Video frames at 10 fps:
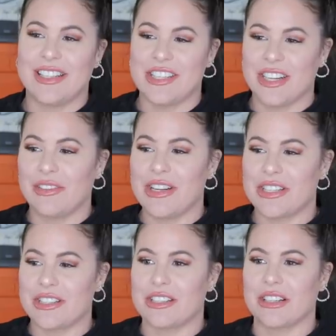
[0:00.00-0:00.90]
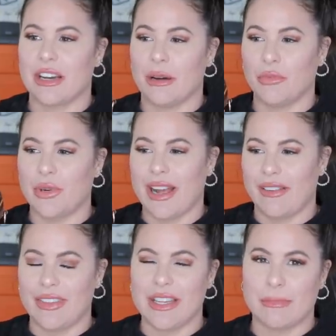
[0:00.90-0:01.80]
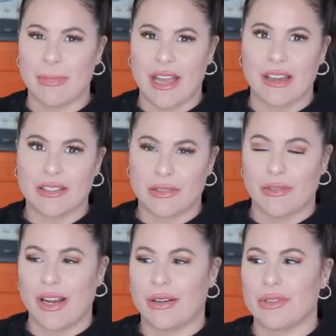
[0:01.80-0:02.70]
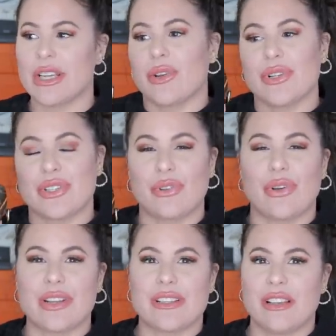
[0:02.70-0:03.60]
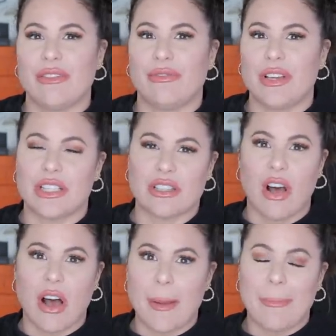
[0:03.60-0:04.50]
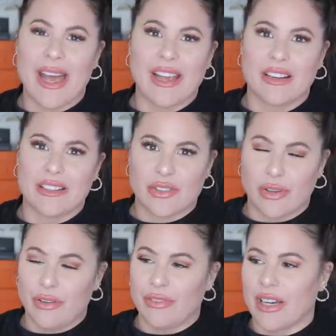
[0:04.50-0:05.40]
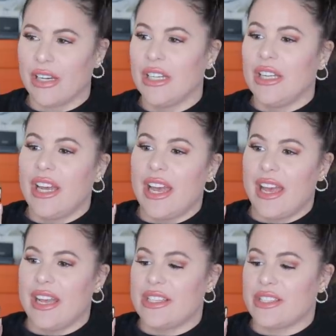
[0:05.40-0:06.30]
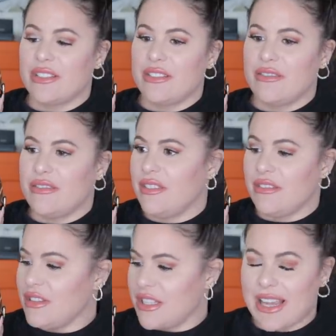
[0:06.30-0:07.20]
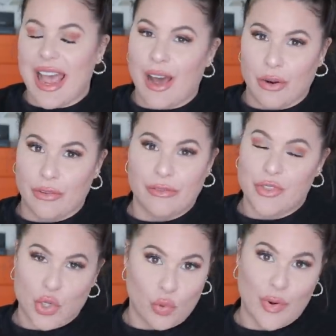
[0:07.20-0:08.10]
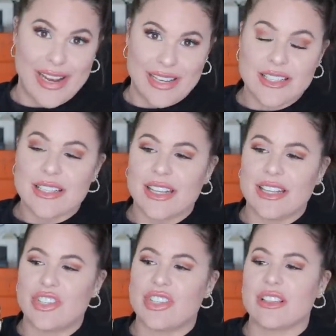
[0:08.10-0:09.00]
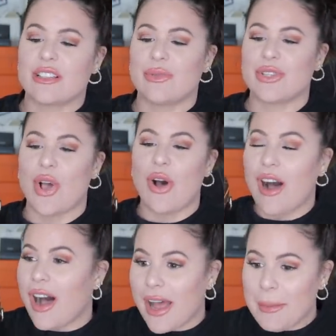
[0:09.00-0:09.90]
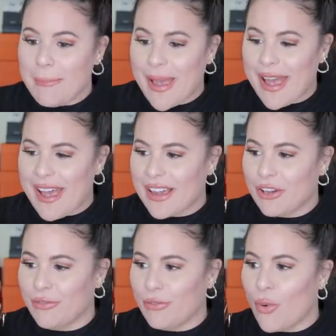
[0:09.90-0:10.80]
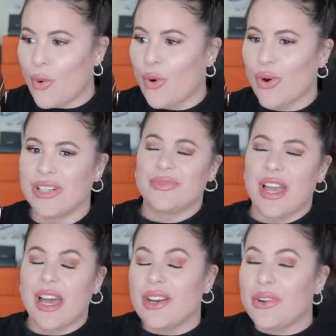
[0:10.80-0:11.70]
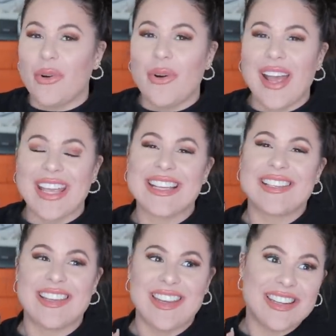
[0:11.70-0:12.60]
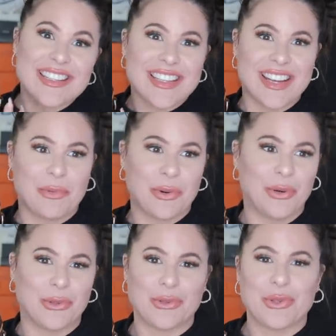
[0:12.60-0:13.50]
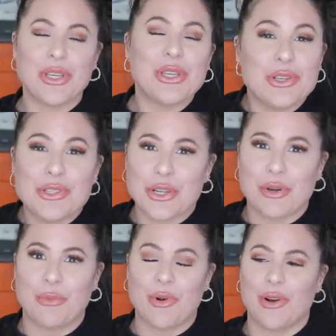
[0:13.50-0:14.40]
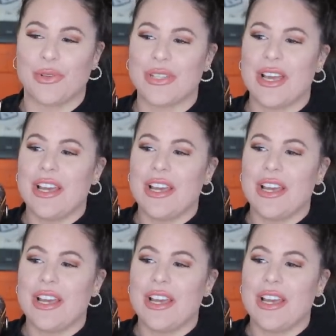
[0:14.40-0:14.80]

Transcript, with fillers: The generations to come will have these bags around. So it's not as if it's a hype bag and it's over and it's out of trend. It just was a hype bag for, I don't know, I guess the internet world or the YouTube world.